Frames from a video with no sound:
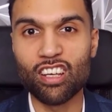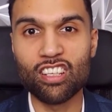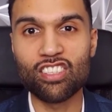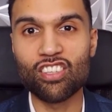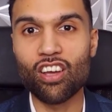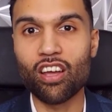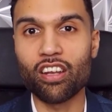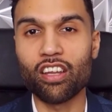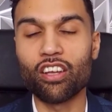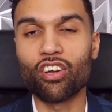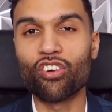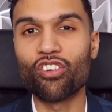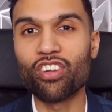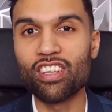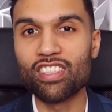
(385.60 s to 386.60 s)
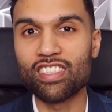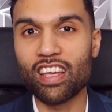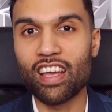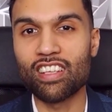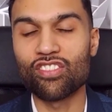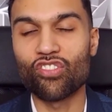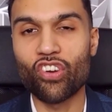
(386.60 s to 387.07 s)
does not increase
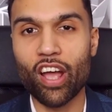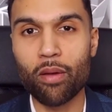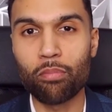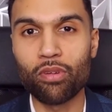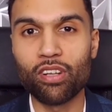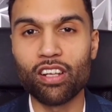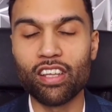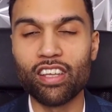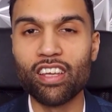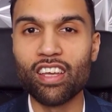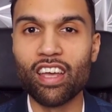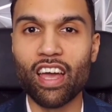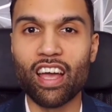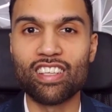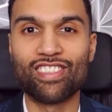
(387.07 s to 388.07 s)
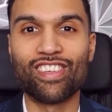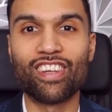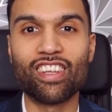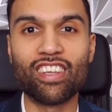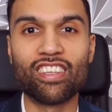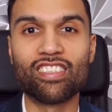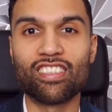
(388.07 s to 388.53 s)
as rapidly as it
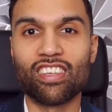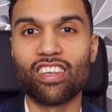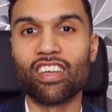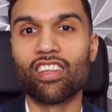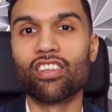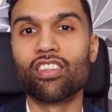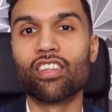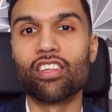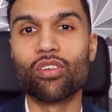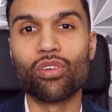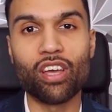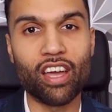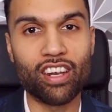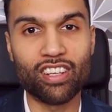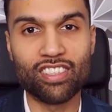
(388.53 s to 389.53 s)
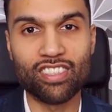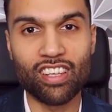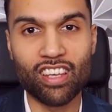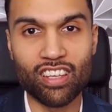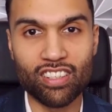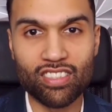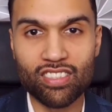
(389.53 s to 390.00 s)
is in the United
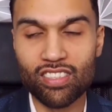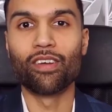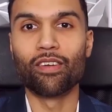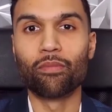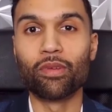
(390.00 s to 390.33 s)
States.